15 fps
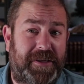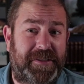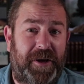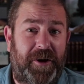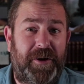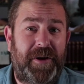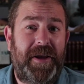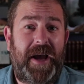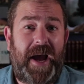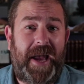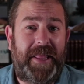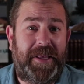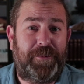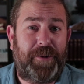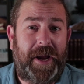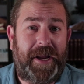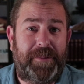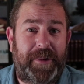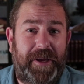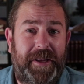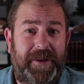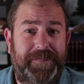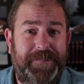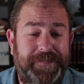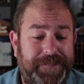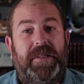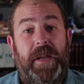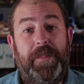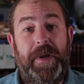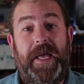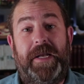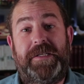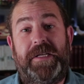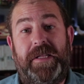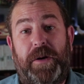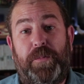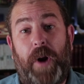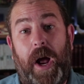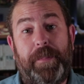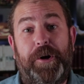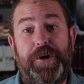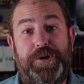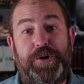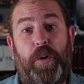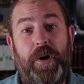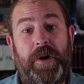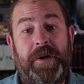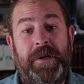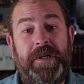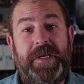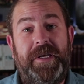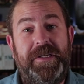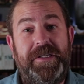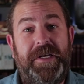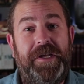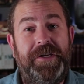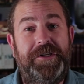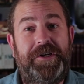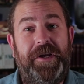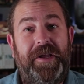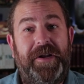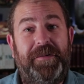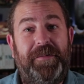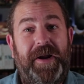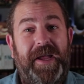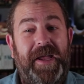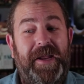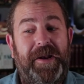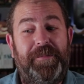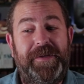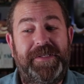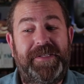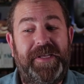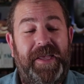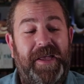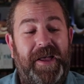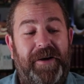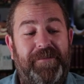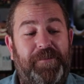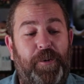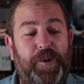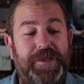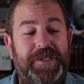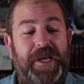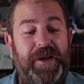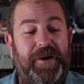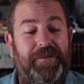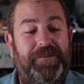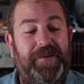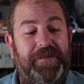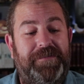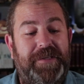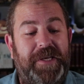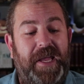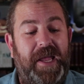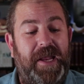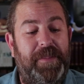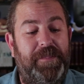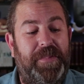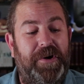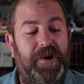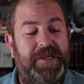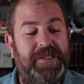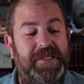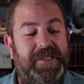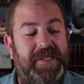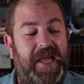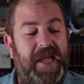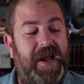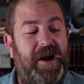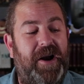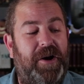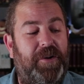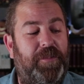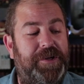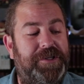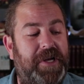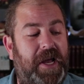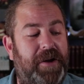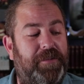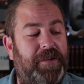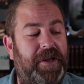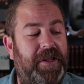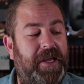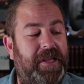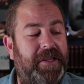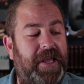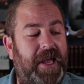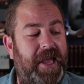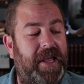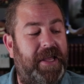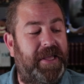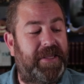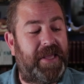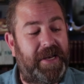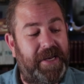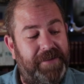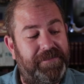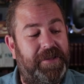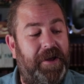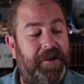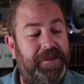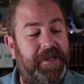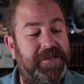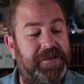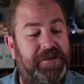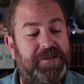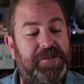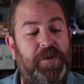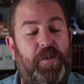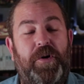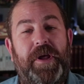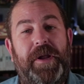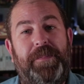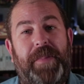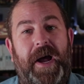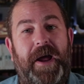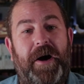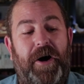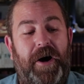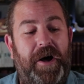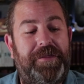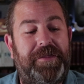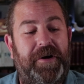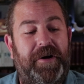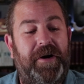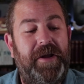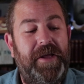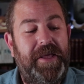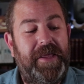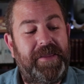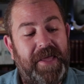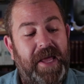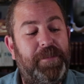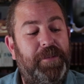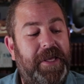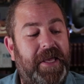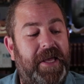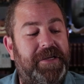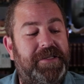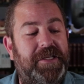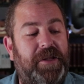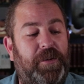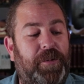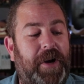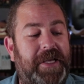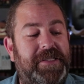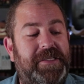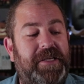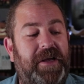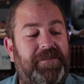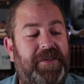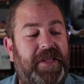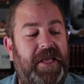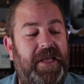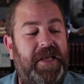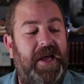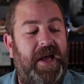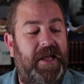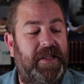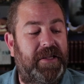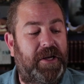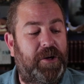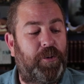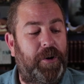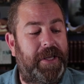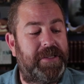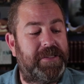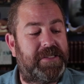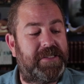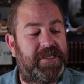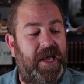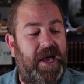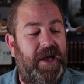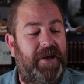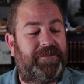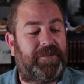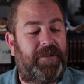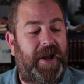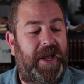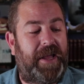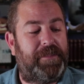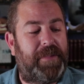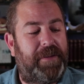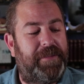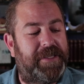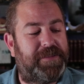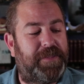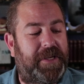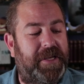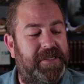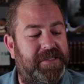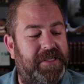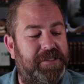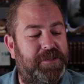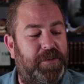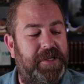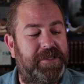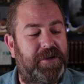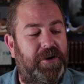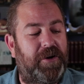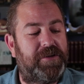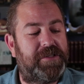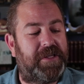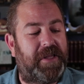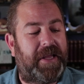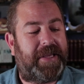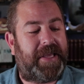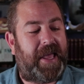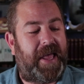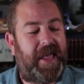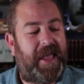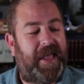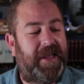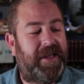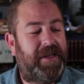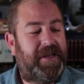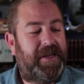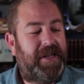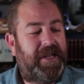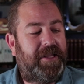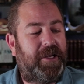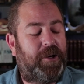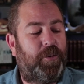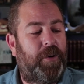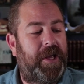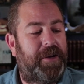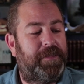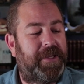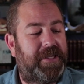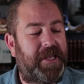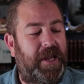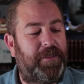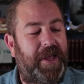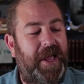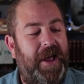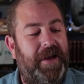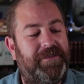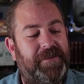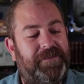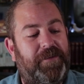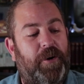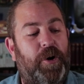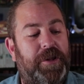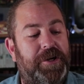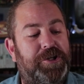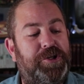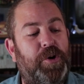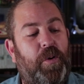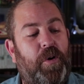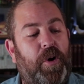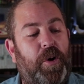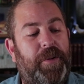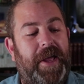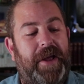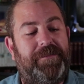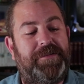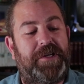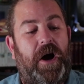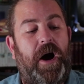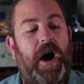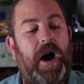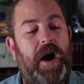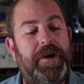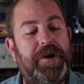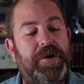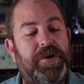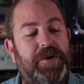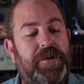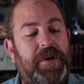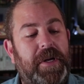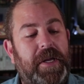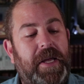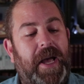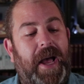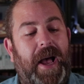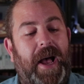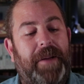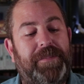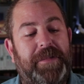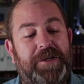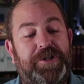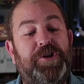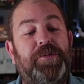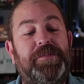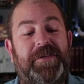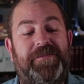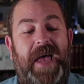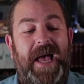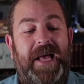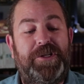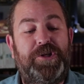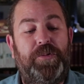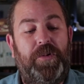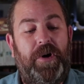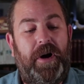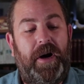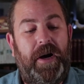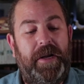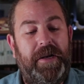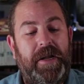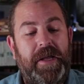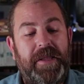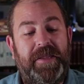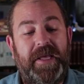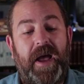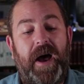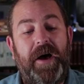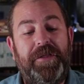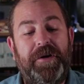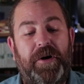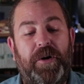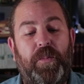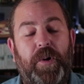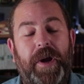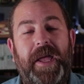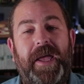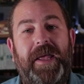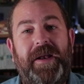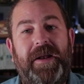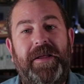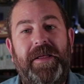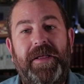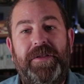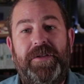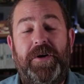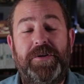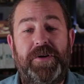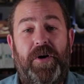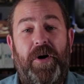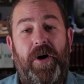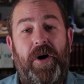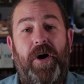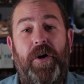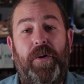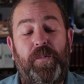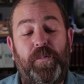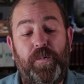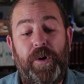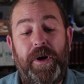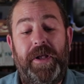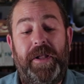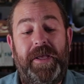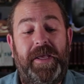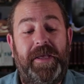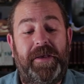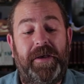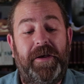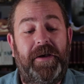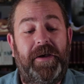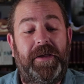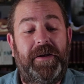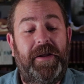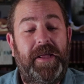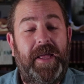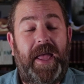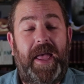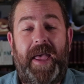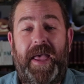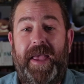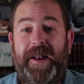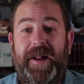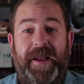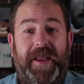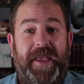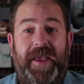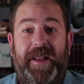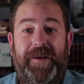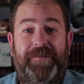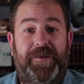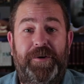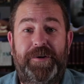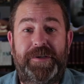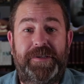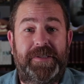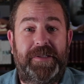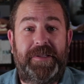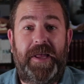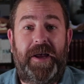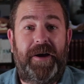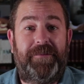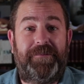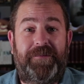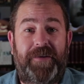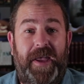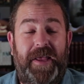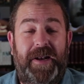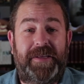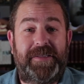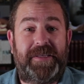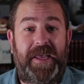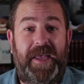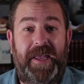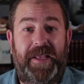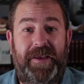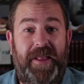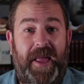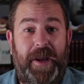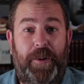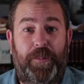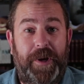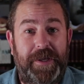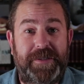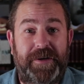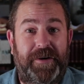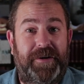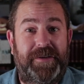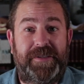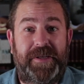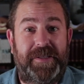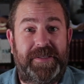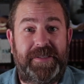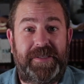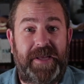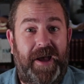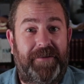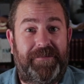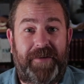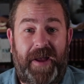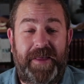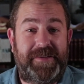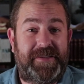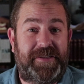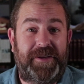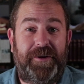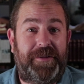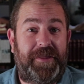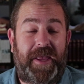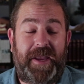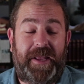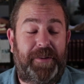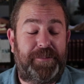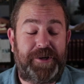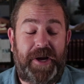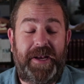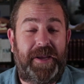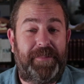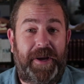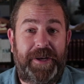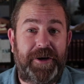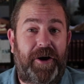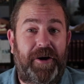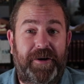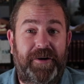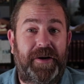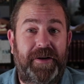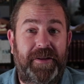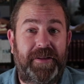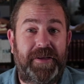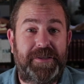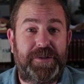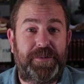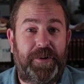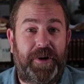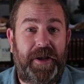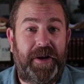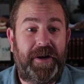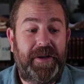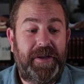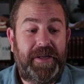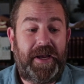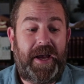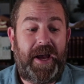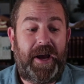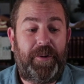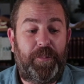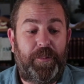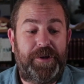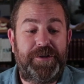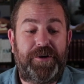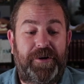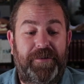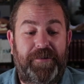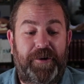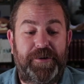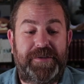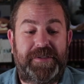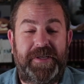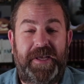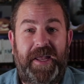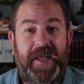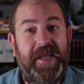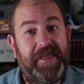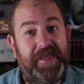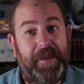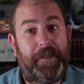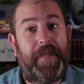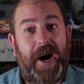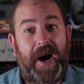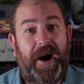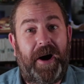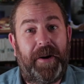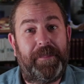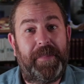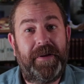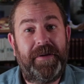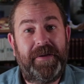So highly recommend. Then we get to the Robert Jordan contingent, right? And we see 14 or 15 books there, which I really like. And then even though these are sorted by author, then we get to the rest of the Le Guin stuff, right? Maybe it's because this one is Ursula K. Le Guin, but then we have The Farthest Shore, we have Tahanu, The Tombs of Atuan, The Other Wind. Those are all really good. And again, if you just love fantasy and you like wizards and stuff, I still think, and I'm trying to get my daughter into this one, Wizard of Earthsea, the bomb.